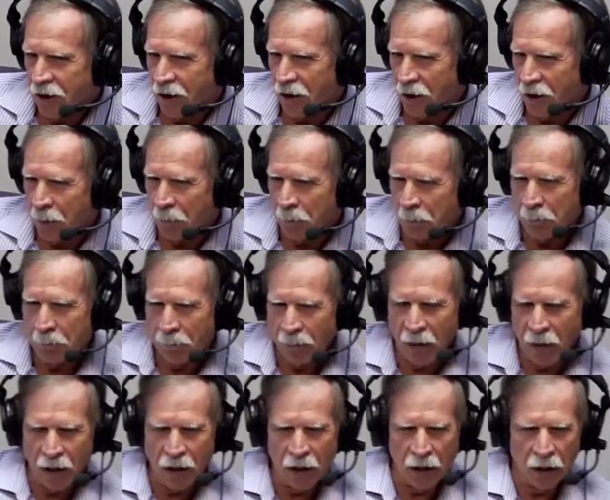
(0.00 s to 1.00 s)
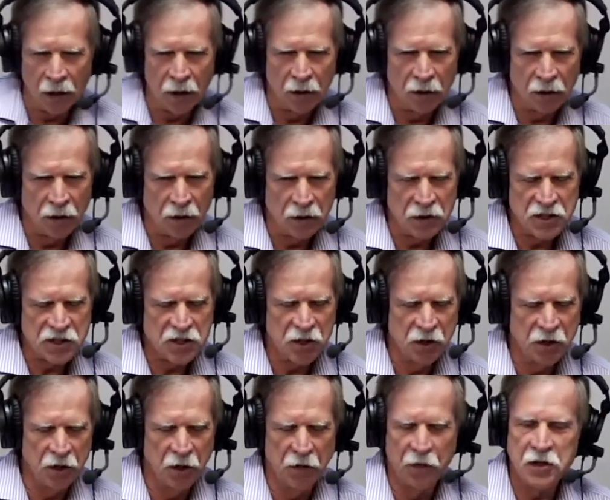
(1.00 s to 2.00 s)
Um, and, and
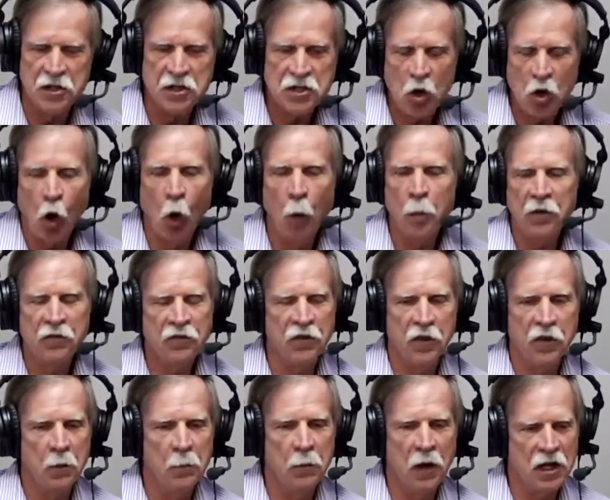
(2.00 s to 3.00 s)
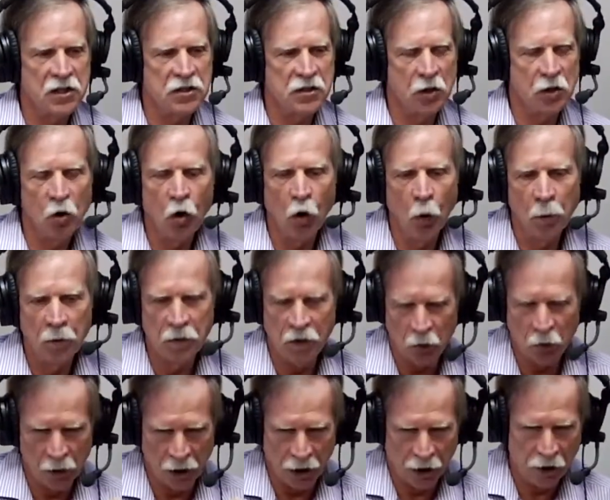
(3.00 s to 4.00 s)
so, you know, they're just hoping for the best. They're hoping
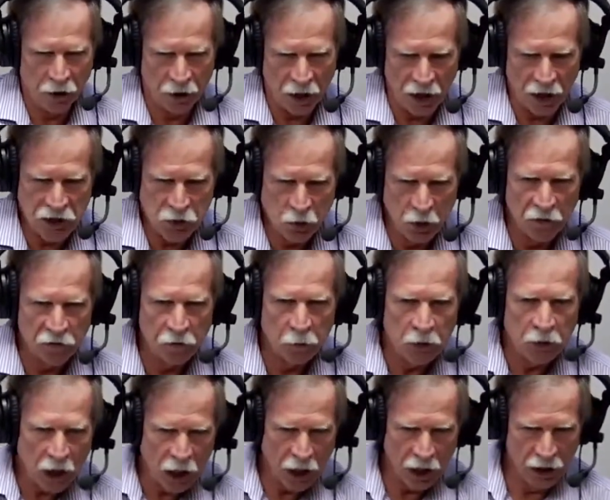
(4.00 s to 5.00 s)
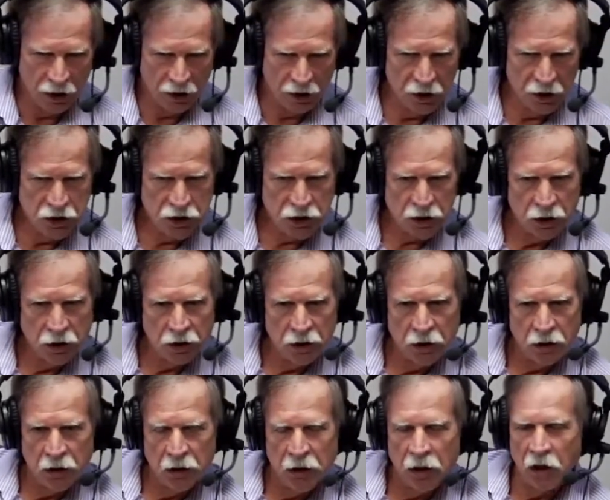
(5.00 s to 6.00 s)
that when I graduate from college
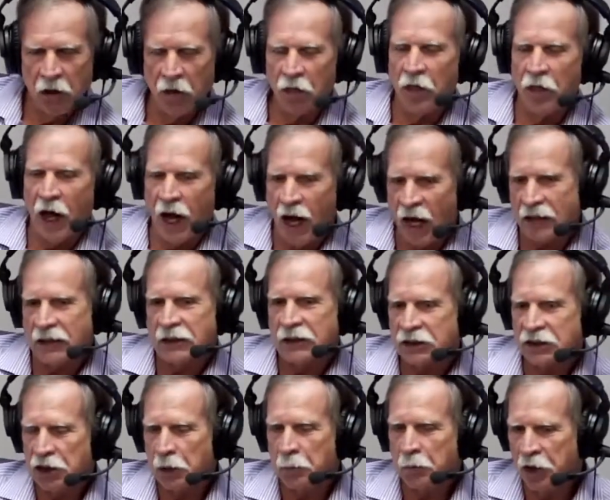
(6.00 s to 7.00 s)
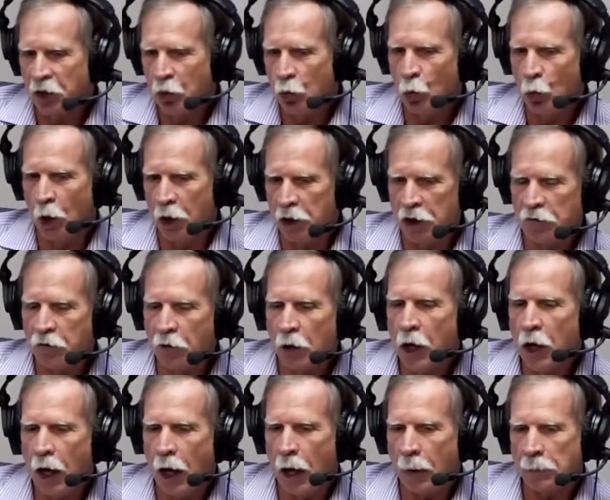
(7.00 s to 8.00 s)
that something
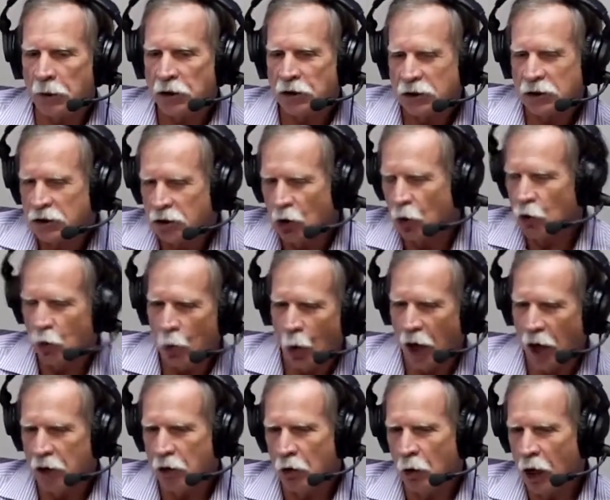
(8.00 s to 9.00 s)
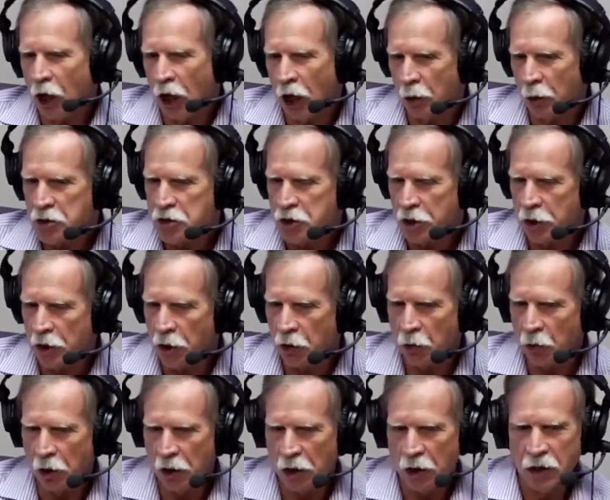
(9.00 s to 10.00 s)
wonderful happens. Don't quite know how it's going to
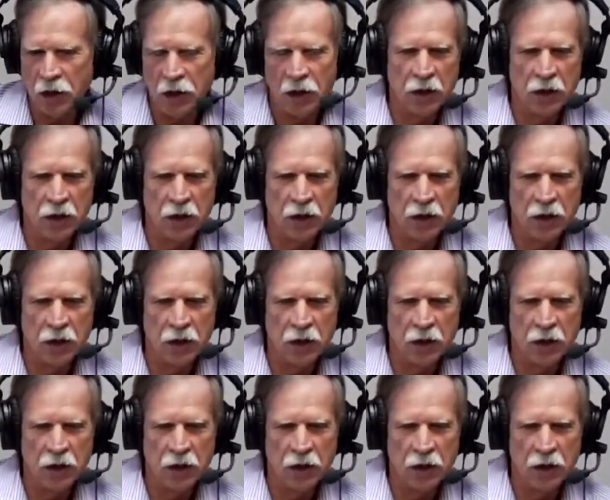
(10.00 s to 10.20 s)
work.